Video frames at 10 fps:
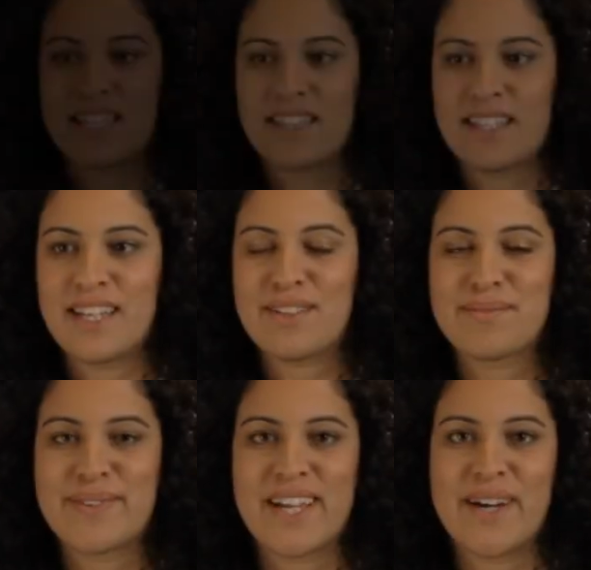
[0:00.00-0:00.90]
The next
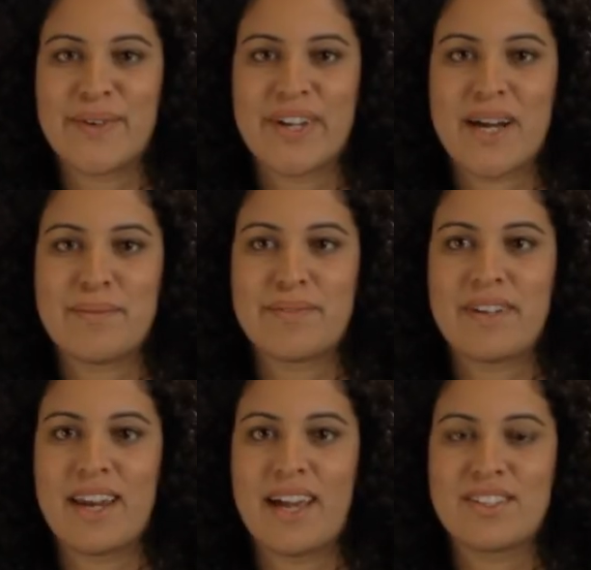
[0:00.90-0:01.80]
morning I woke up
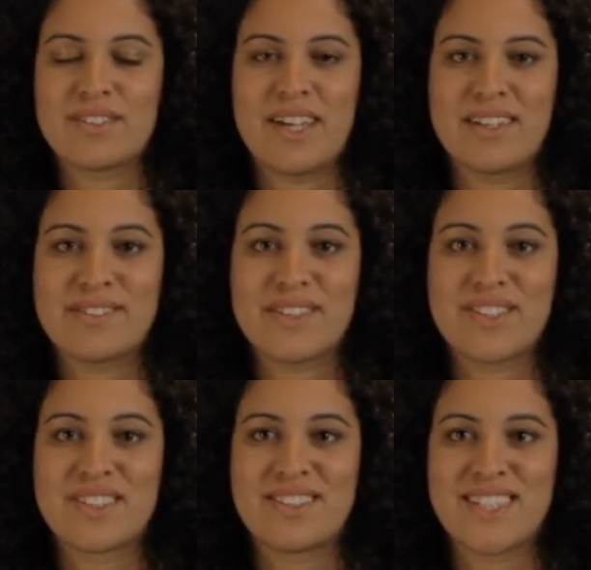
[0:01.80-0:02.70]
and I just had
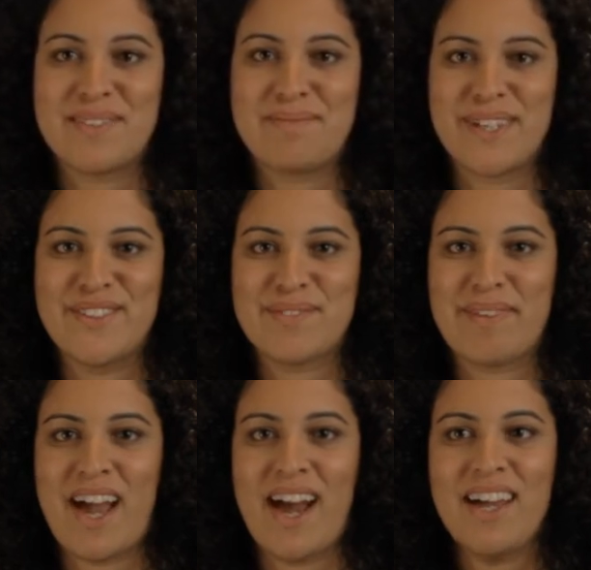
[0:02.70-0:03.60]
such a deep peace in
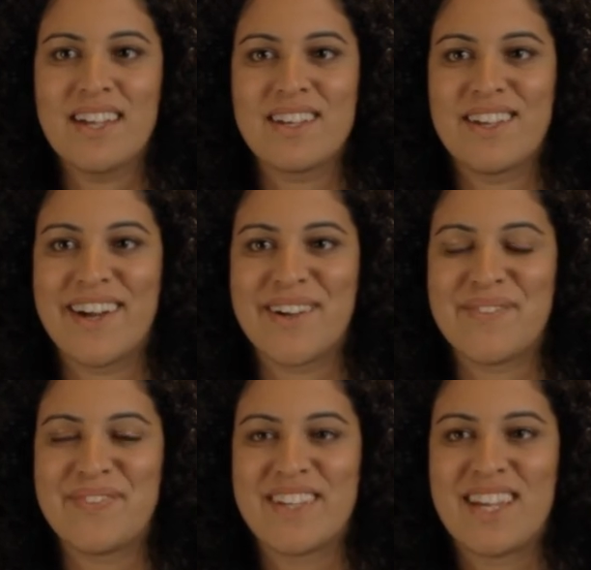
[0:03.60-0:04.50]
my heart.
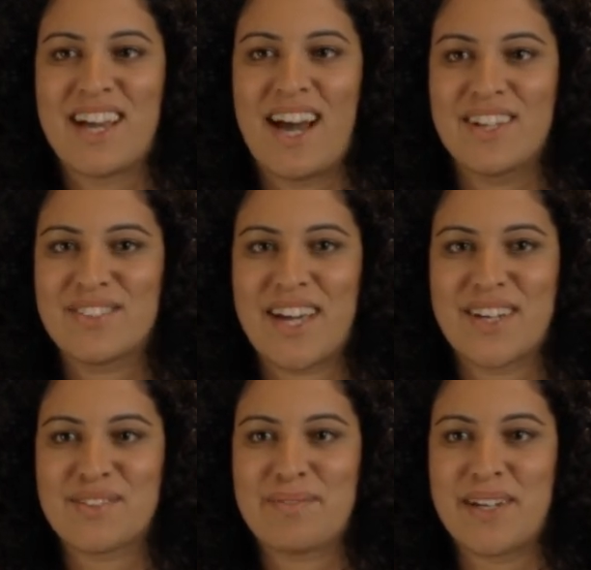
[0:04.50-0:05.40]
I just can't
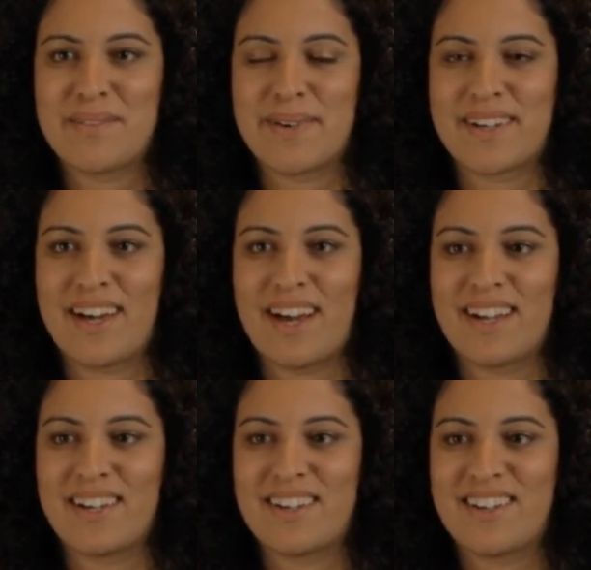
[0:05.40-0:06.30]
explain it, but
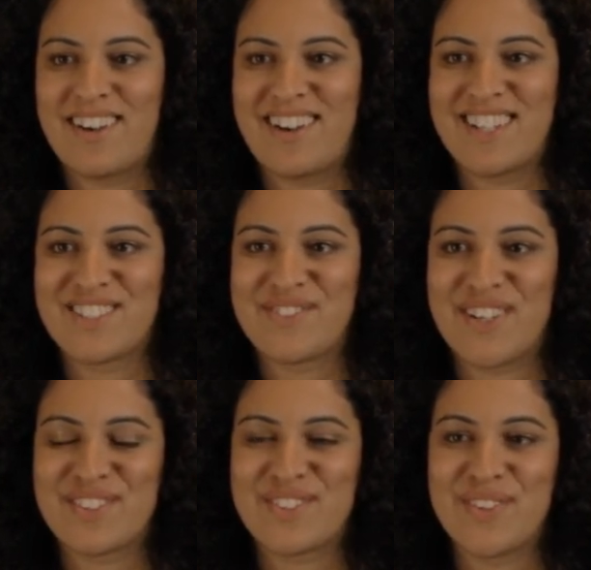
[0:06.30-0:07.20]
I just
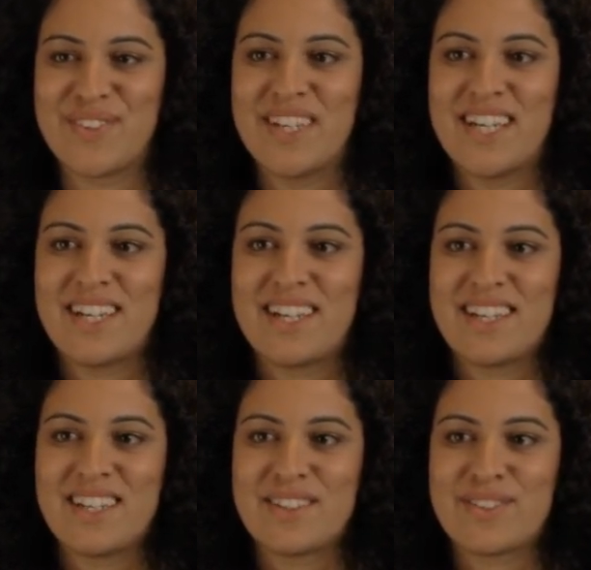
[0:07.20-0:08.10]
felt so
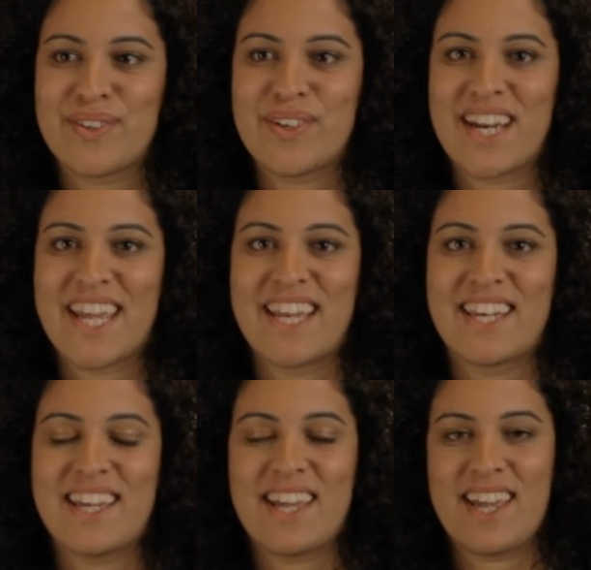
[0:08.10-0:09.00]

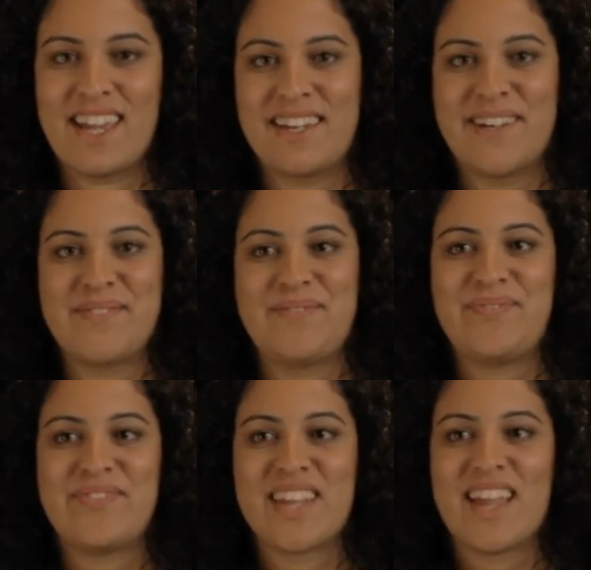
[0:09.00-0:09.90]
clean,
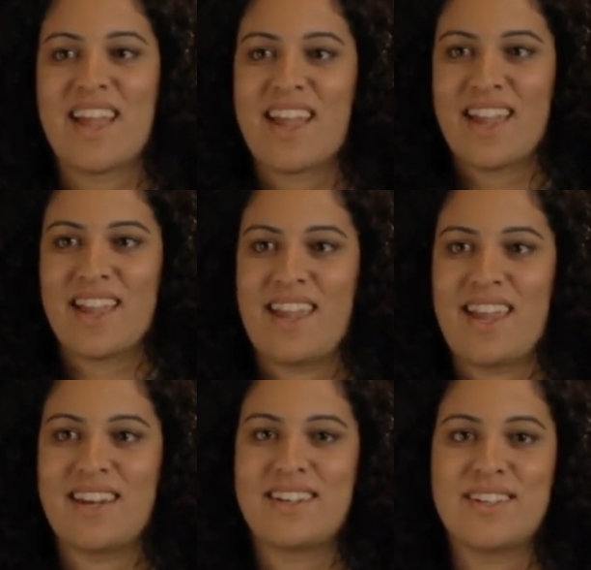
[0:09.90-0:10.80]
and
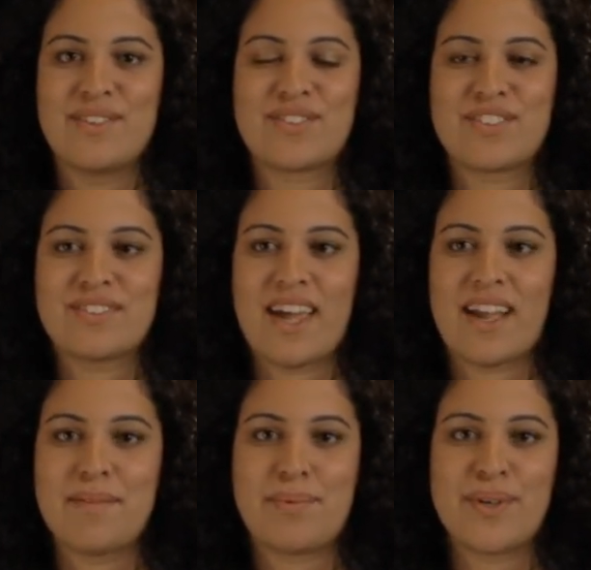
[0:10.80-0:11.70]
it was just
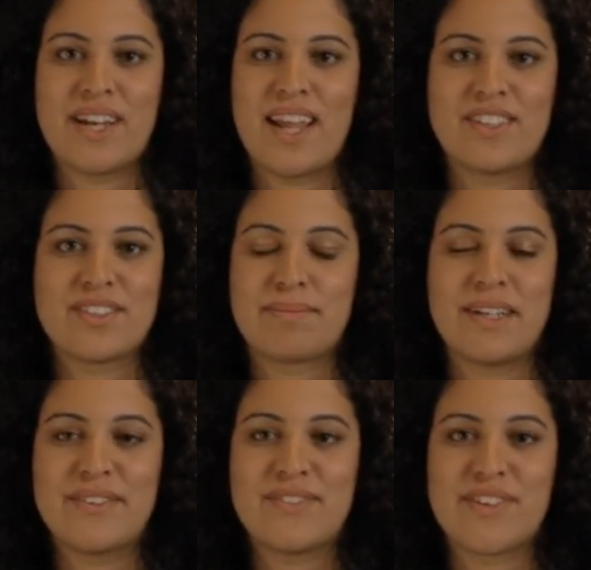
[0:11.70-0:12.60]
like a burden had just
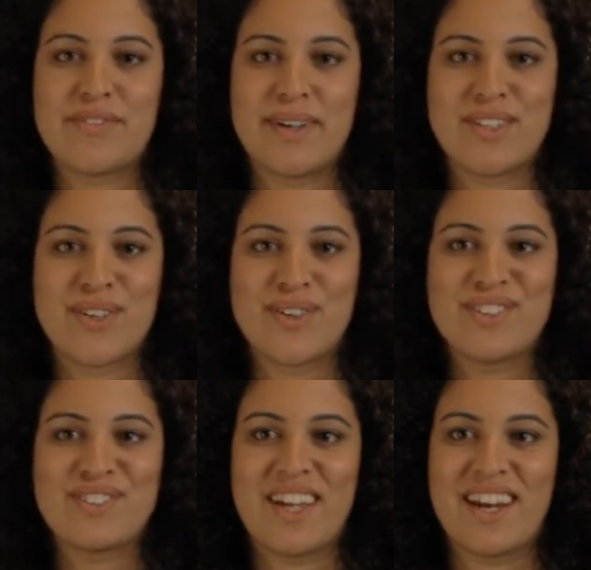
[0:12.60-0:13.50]
been lifted off my
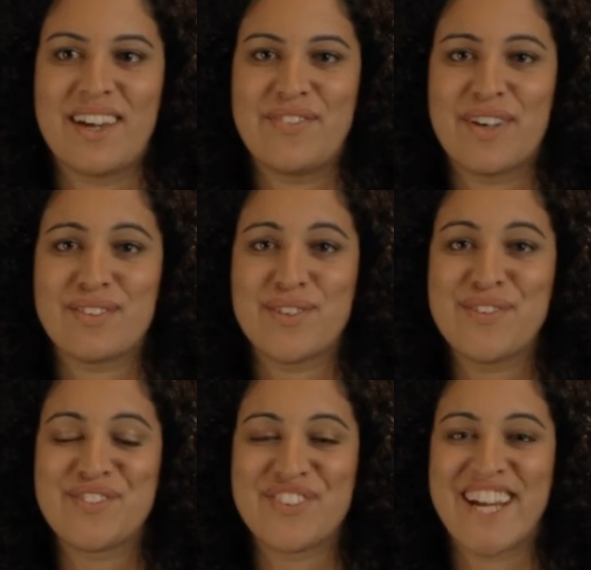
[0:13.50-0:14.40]
shoulders, and I felt so
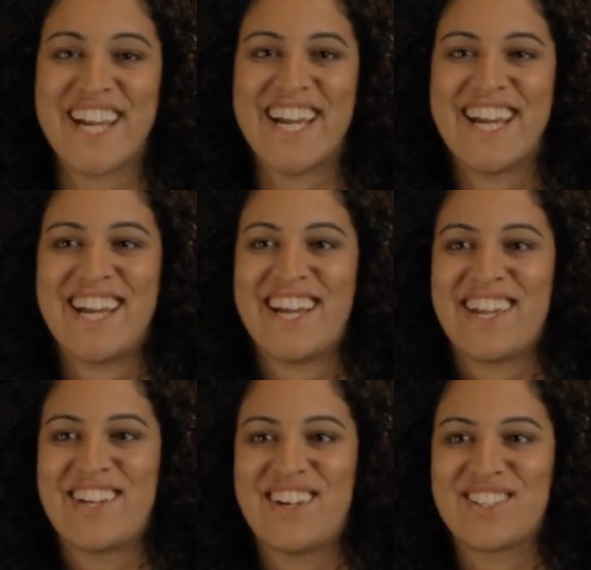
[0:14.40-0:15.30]
free.
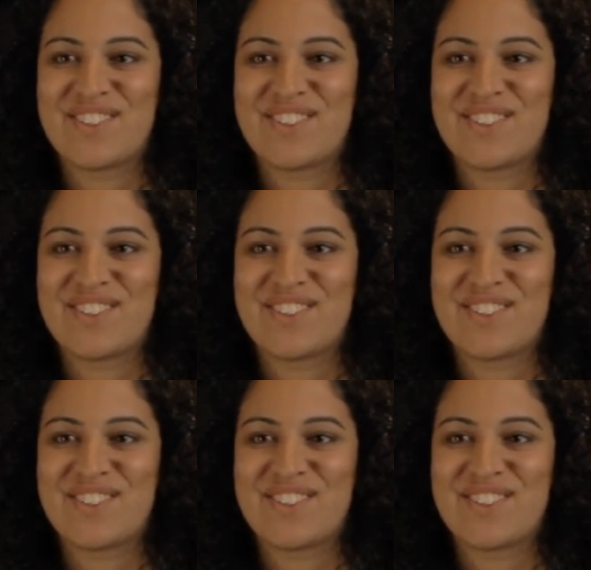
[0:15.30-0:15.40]
I